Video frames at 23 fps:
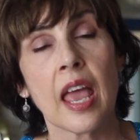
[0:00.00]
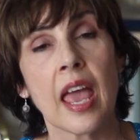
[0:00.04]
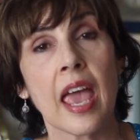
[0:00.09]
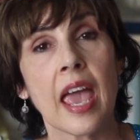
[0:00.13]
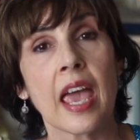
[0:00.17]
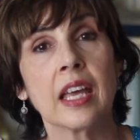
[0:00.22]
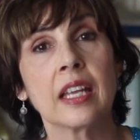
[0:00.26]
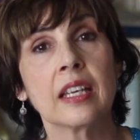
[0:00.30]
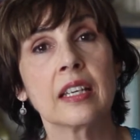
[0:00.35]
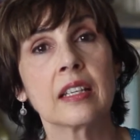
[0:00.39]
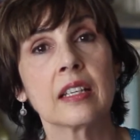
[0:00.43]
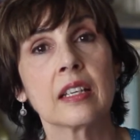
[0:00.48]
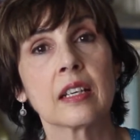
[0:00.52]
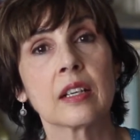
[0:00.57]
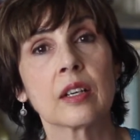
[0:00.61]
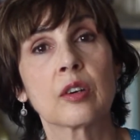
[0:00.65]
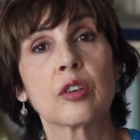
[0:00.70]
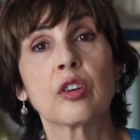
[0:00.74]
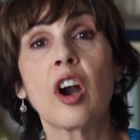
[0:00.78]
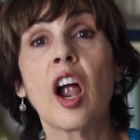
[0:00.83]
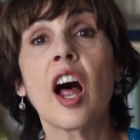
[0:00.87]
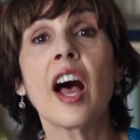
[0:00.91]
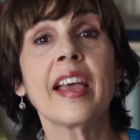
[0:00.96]
And
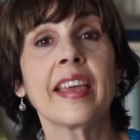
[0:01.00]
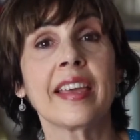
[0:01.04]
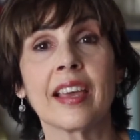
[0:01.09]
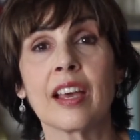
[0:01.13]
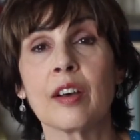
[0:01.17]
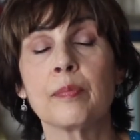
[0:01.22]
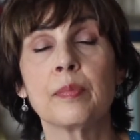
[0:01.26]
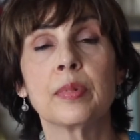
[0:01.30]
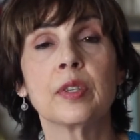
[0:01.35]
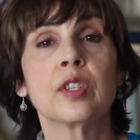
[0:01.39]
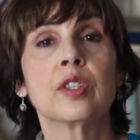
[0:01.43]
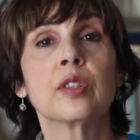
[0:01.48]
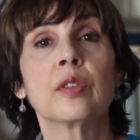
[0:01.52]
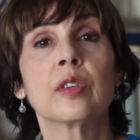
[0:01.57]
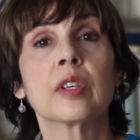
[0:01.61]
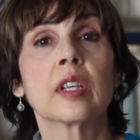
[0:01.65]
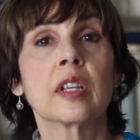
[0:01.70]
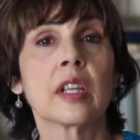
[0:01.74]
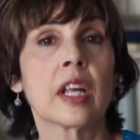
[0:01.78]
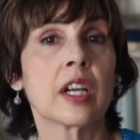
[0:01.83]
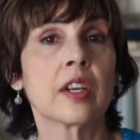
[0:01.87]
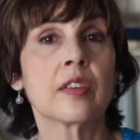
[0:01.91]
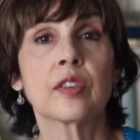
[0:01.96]
crying, I've been doing
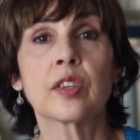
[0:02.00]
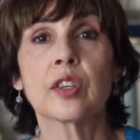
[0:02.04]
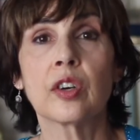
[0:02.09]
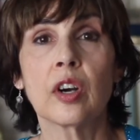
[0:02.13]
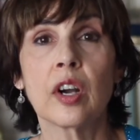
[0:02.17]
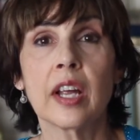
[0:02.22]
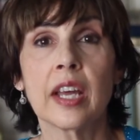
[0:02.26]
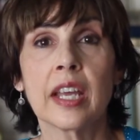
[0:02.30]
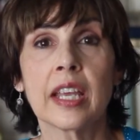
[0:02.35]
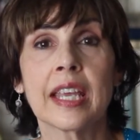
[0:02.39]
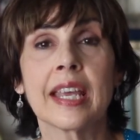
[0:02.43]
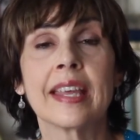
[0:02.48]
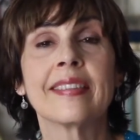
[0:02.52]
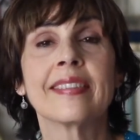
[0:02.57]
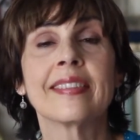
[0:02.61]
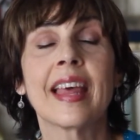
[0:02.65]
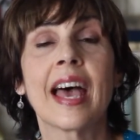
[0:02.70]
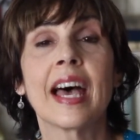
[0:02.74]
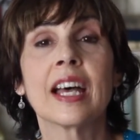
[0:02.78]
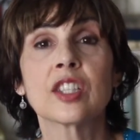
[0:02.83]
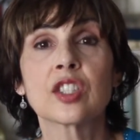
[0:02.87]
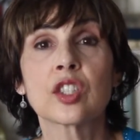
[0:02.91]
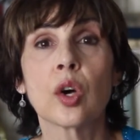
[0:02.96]
a lot of crying, and
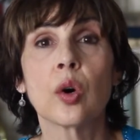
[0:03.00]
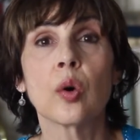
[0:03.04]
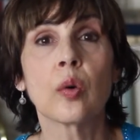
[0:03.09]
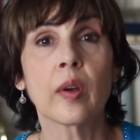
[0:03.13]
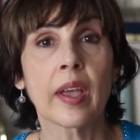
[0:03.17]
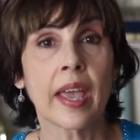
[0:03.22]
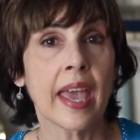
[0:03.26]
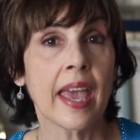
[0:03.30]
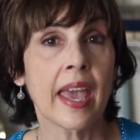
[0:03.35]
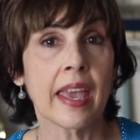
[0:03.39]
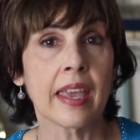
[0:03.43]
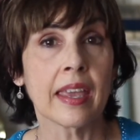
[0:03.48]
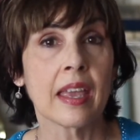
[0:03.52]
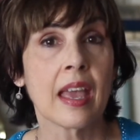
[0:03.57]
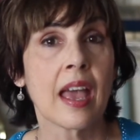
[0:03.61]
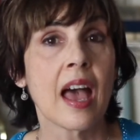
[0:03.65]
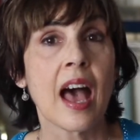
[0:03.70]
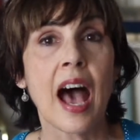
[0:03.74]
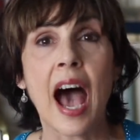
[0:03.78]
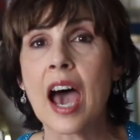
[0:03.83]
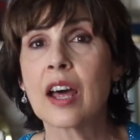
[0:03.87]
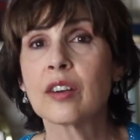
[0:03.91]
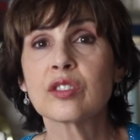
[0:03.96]
that's okay.
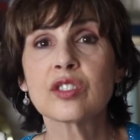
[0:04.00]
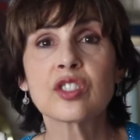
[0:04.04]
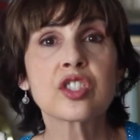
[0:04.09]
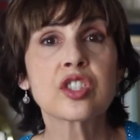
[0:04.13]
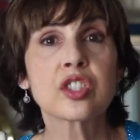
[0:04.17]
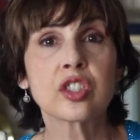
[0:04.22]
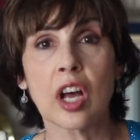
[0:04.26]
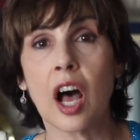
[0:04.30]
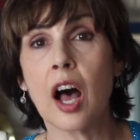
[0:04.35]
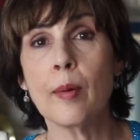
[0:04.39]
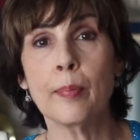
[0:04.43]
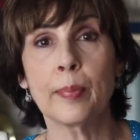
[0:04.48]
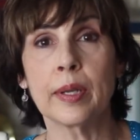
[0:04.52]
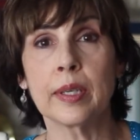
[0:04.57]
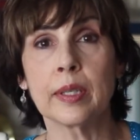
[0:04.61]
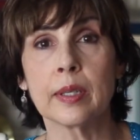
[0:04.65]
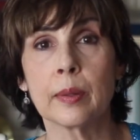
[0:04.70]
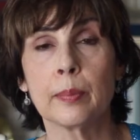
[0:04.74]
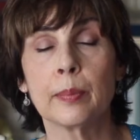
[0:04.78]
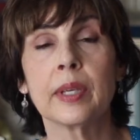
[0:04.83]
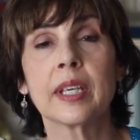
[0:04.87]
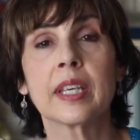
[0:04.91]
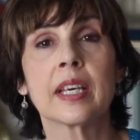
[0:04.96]
I don't stop it
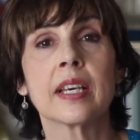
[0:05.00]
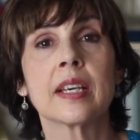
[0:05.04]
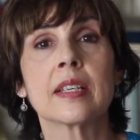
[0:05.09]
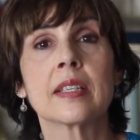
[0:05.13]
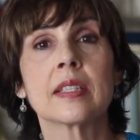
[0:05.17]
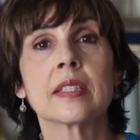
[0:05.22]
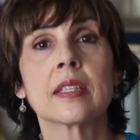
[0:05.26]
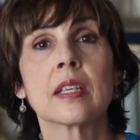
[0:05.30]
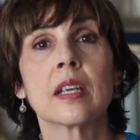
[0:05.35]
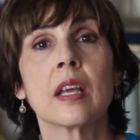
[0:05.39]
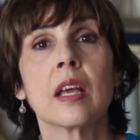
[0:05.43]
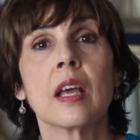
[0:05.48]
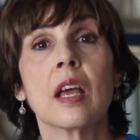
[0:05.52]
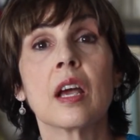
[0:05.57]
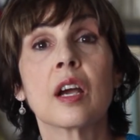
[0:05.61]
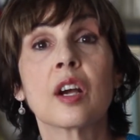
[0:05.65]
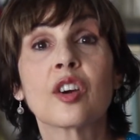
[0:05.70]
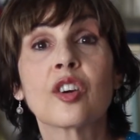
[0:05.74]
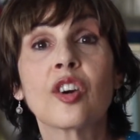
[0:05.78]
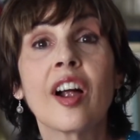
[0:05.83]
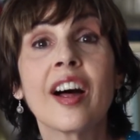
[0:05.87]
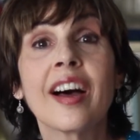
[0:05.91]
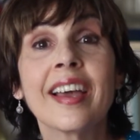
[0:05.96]
because
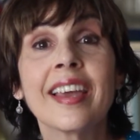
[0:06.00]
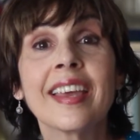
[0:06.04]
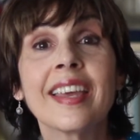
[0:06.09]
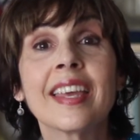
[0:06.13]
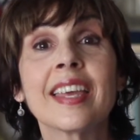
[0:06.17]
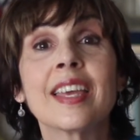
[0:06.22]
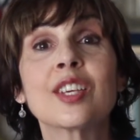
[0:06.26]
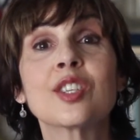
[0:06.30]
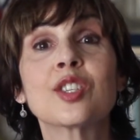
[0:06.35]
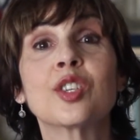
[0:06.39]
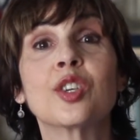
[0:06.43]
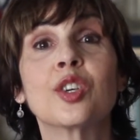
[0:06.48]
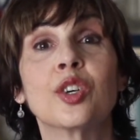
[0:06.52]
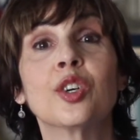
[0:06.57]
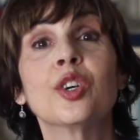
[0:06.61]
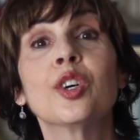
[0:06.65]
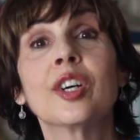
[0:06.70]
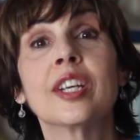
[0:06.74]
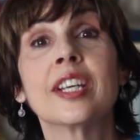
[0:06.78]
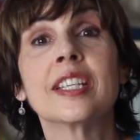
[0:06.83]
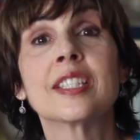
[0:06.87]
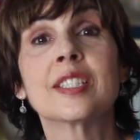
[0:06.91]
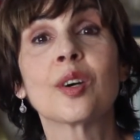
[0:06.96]
crying is
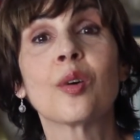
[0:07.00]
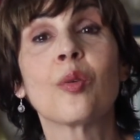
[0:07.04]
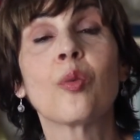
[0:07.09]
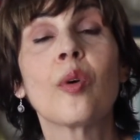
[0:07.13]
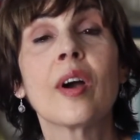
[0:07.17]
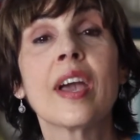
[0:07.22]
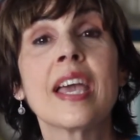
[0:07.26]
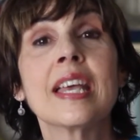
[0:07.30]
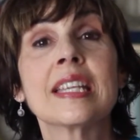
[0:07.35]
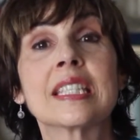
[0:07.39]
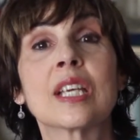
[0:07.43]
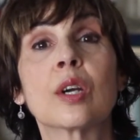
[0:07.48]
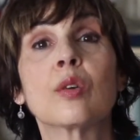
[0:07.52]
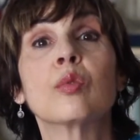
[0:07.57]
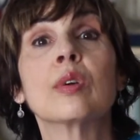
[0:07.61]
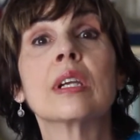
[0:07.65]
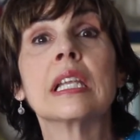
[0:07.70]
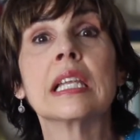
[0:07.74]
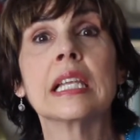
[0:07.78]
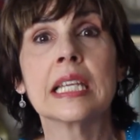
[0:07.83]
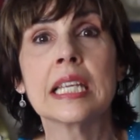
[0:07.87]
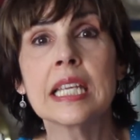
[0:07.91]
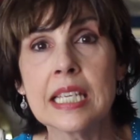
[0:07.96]
good. It's a way, it's a
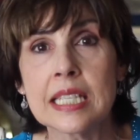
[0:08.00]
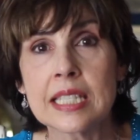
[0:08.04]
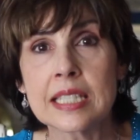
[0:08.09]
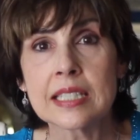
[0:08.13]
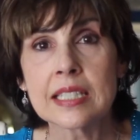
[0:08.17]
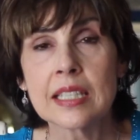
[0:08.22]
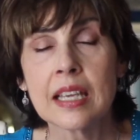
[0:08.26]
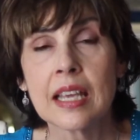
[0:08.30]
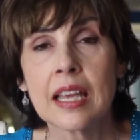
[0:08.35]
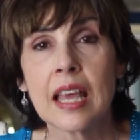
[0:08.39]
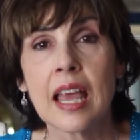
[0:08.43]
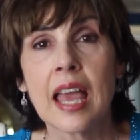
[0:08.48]
release.